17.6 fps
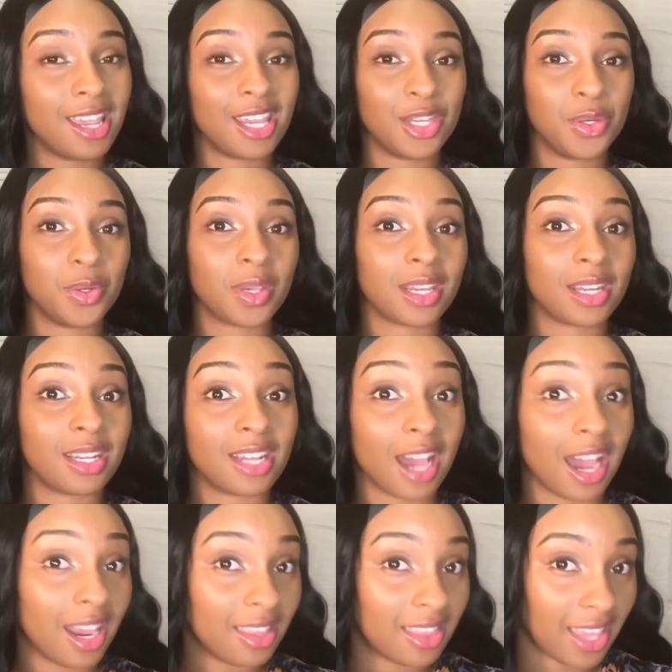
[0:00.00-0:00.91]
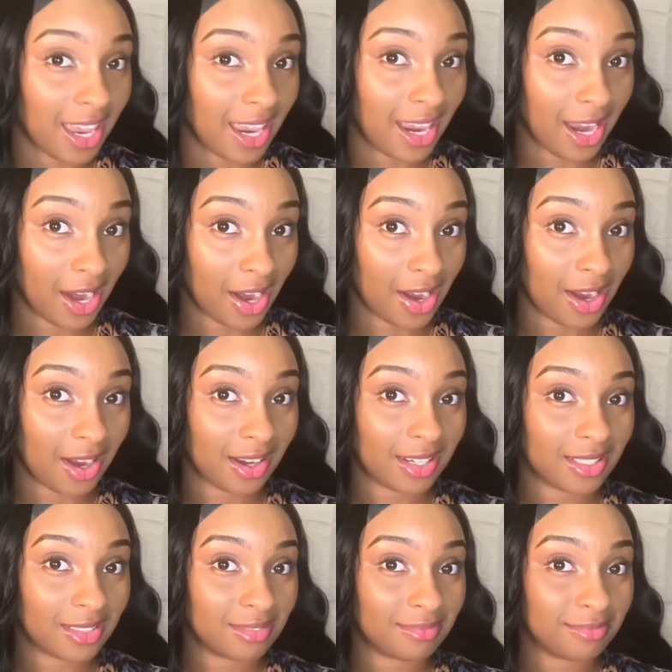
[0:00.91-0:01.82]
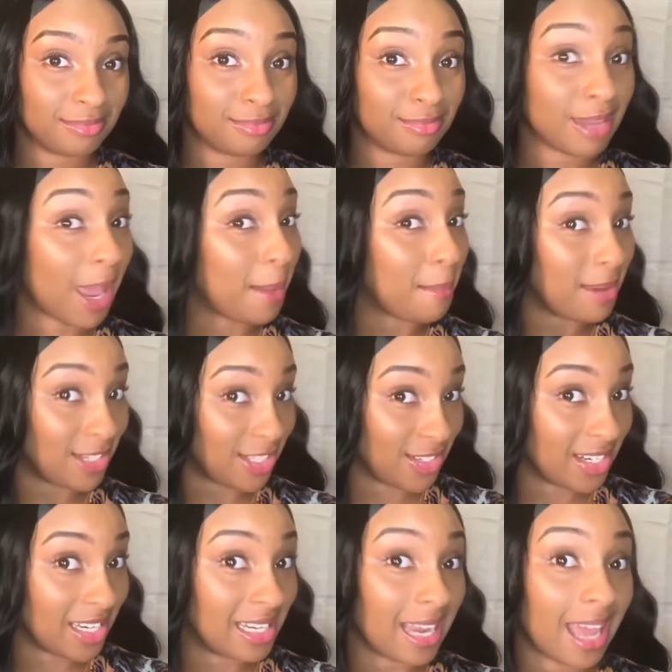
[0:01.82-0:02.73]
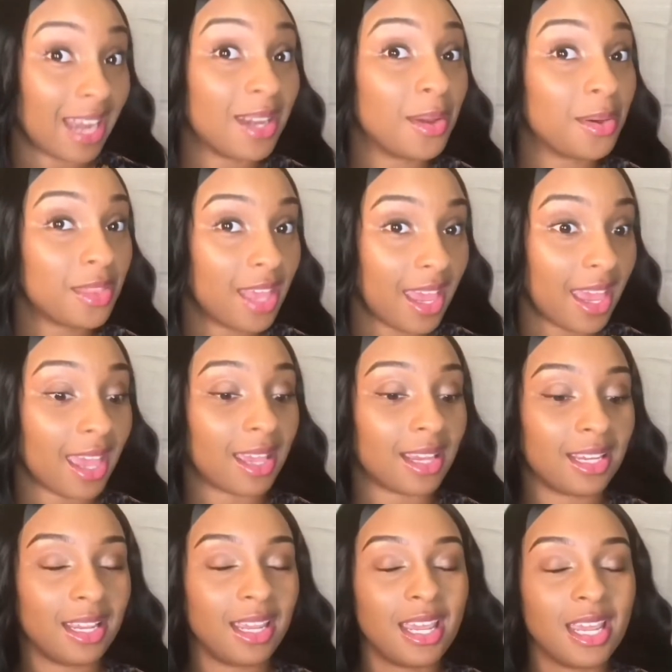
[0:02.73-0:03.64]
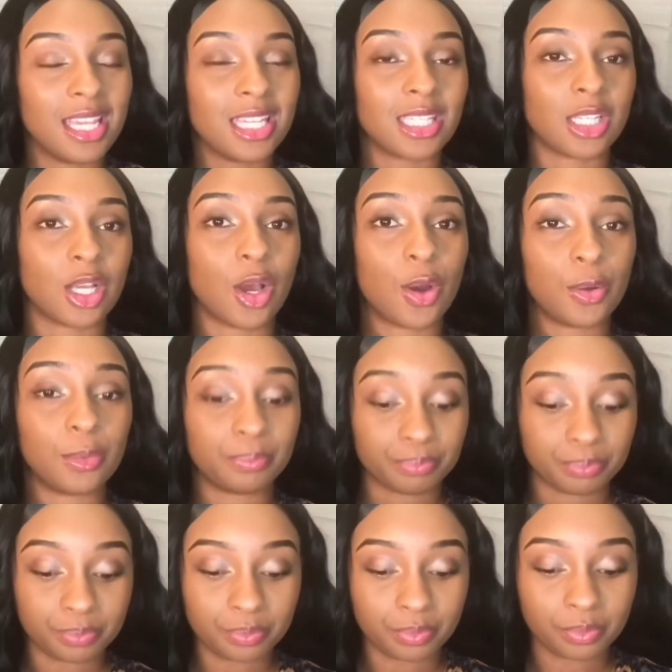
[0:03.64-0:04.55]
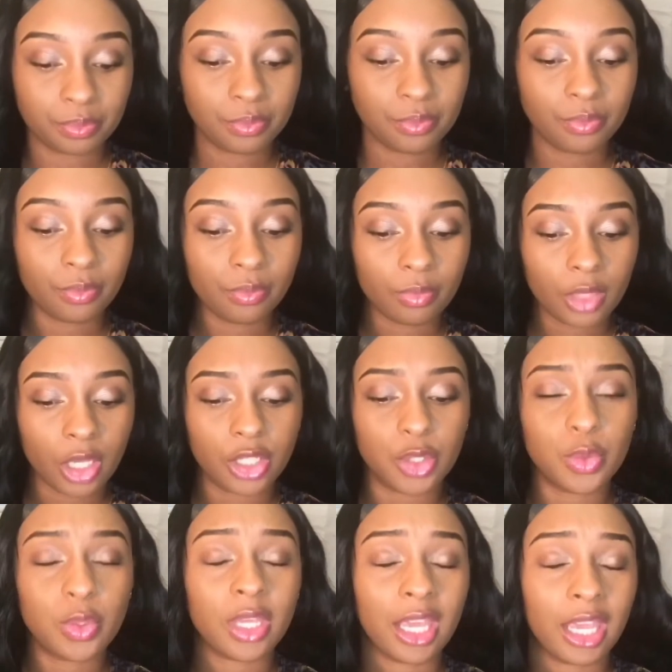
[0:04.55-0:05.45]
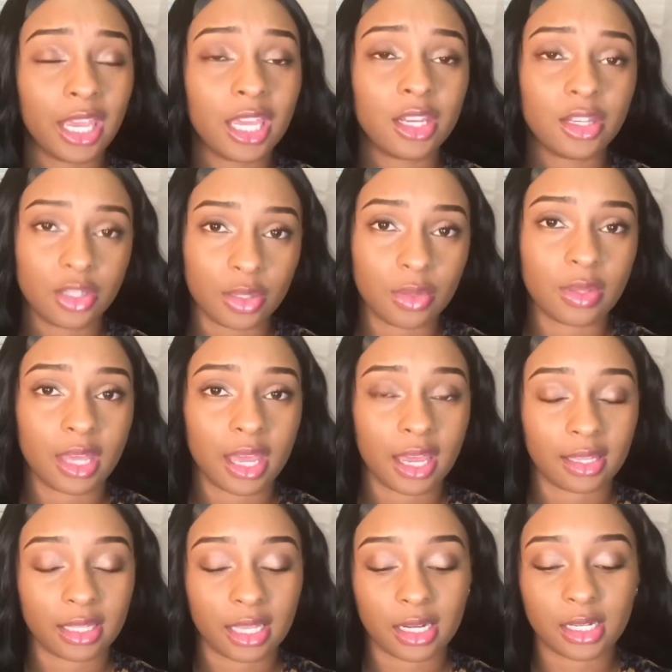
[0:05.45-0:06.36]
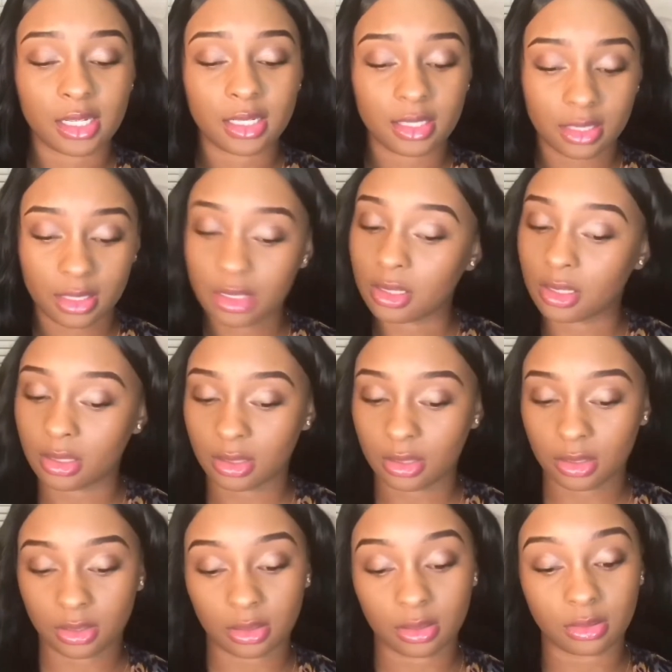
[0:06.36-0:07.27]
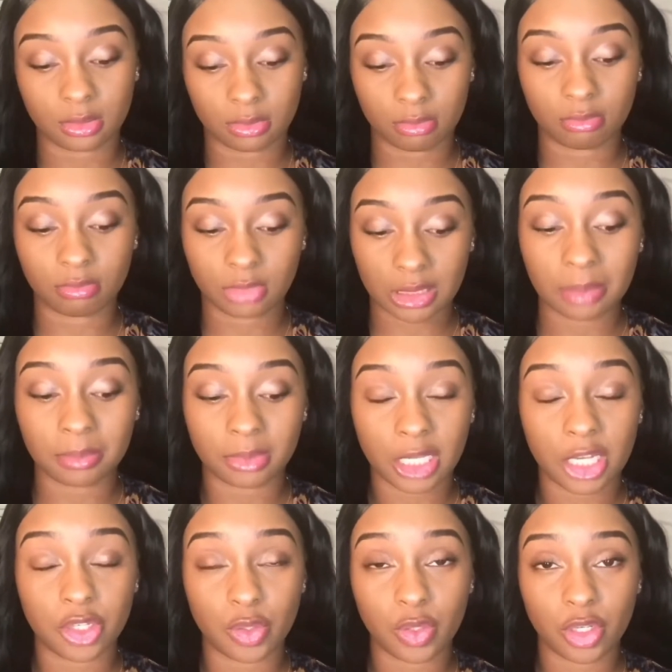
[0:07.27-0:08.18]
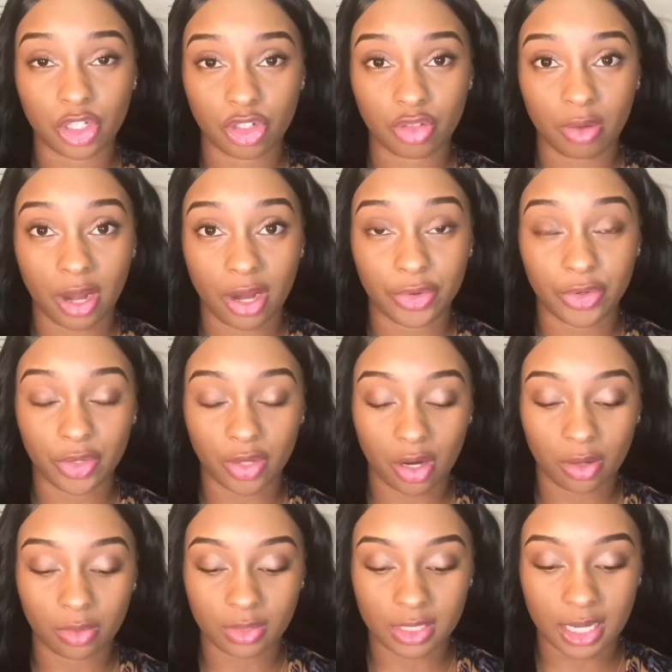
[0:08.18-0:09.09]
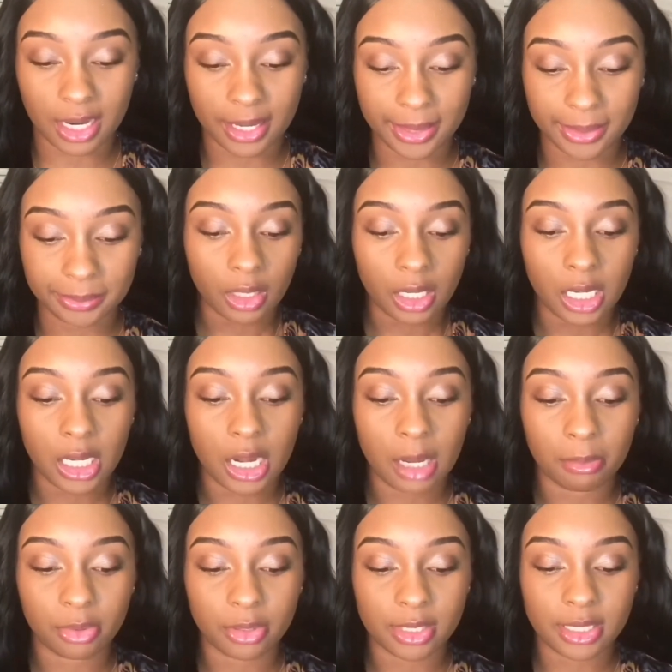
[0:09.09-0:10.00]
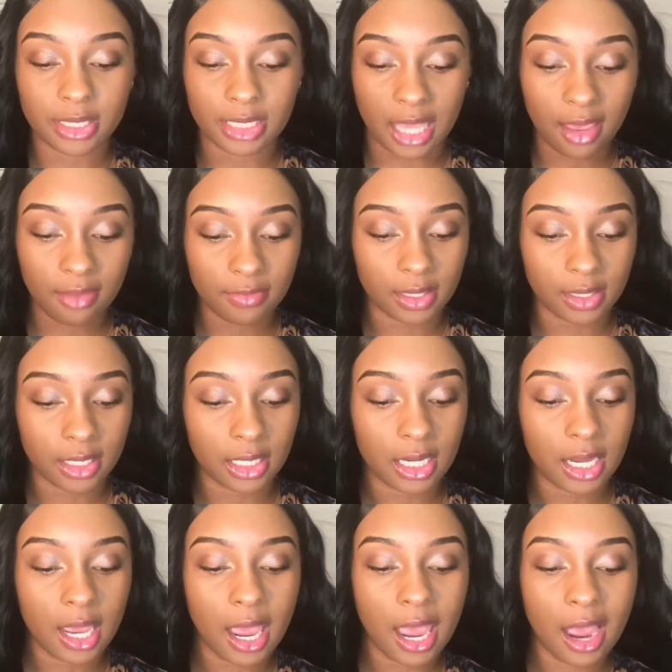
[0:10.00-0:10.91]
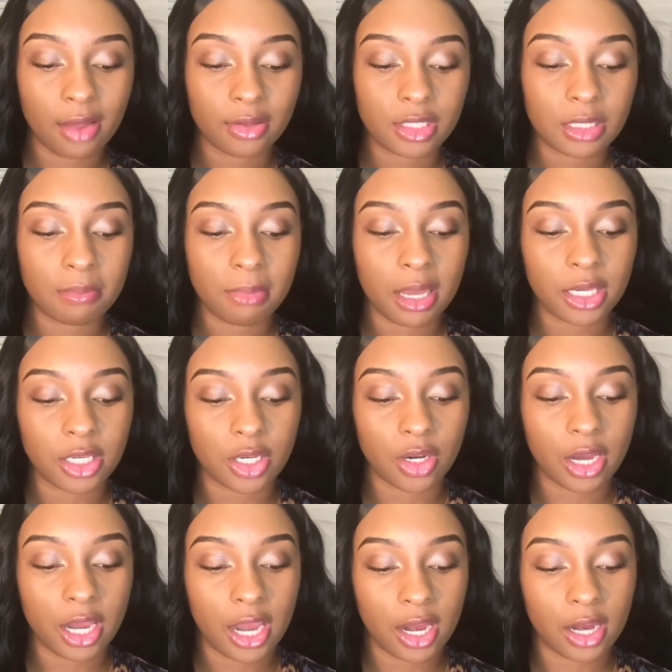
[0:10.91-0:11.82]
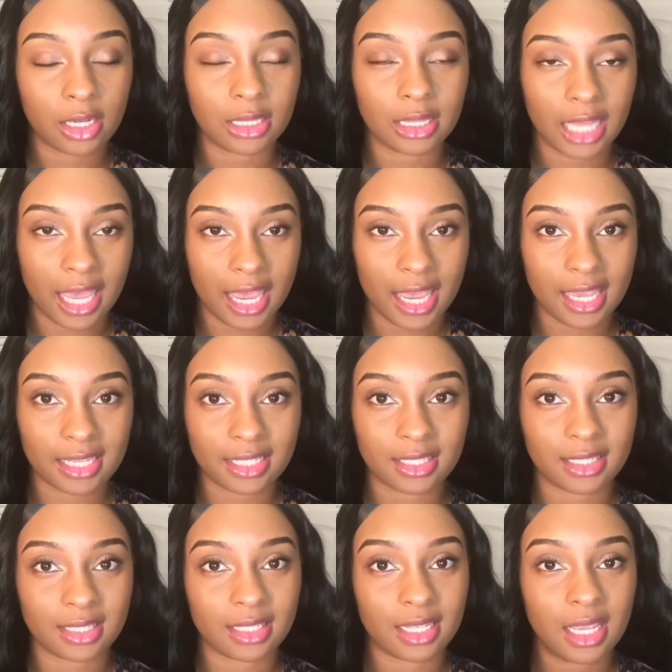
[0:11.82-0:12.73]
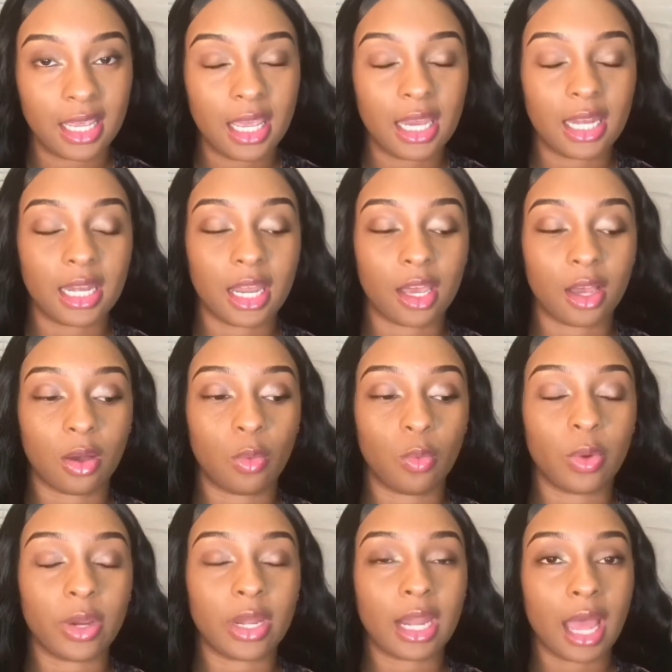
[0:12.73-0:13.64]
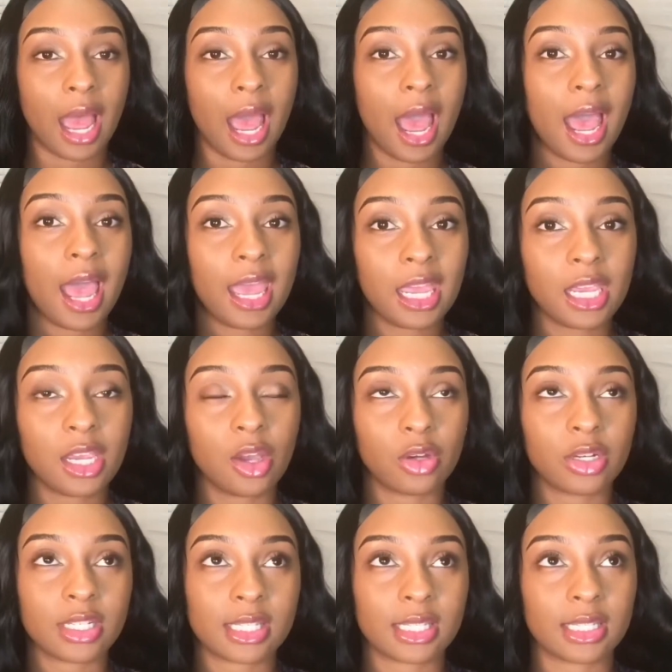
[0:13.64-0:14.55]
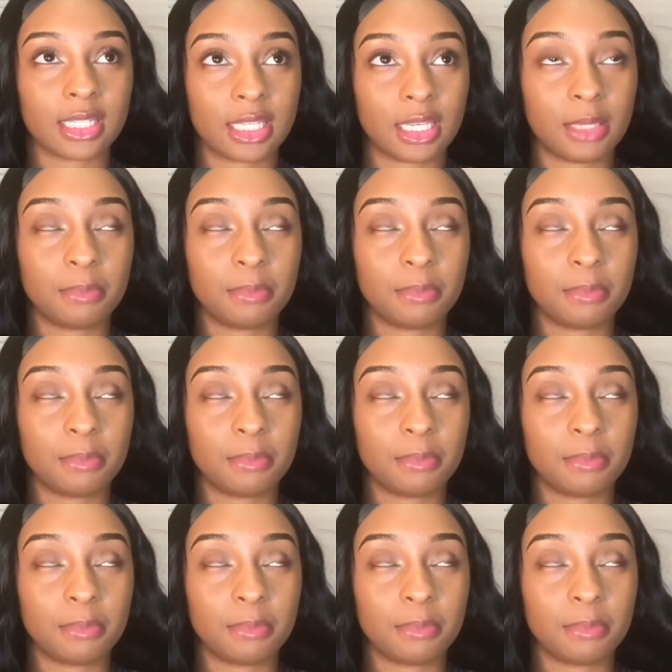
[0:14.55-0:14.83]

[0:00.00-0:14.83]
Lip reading: you can dye that hair. I bet you did not know that. So you can do that. That is something that you can try on your own time. Number 7, how to make your hair last. Now when I go to sleep,